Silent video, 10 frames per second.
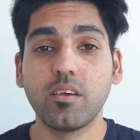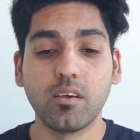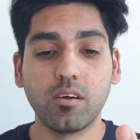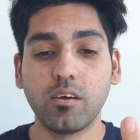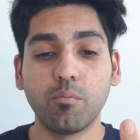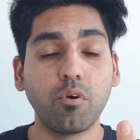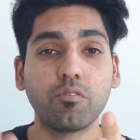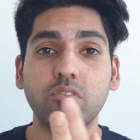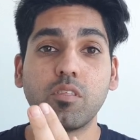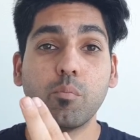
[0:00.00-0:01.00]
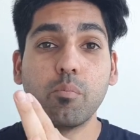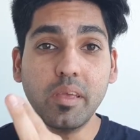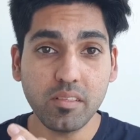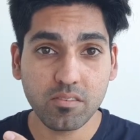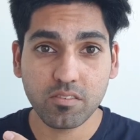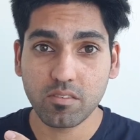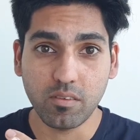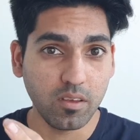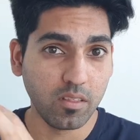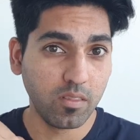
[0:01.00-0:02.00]
um, obviously, the meats
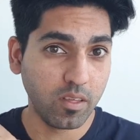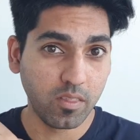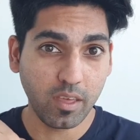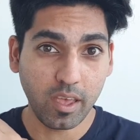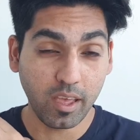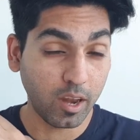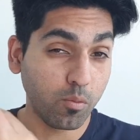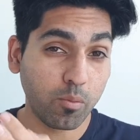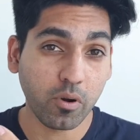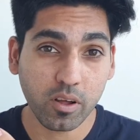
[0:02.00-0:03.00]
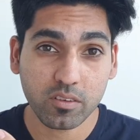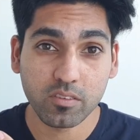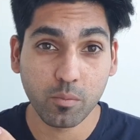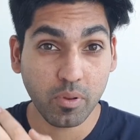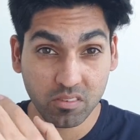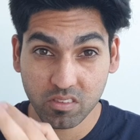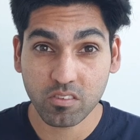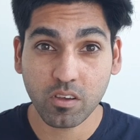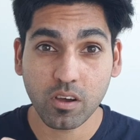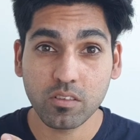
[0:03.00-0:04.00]
and, and the animal products, the
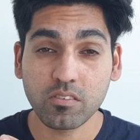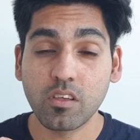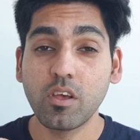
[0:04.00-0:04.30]
pesticides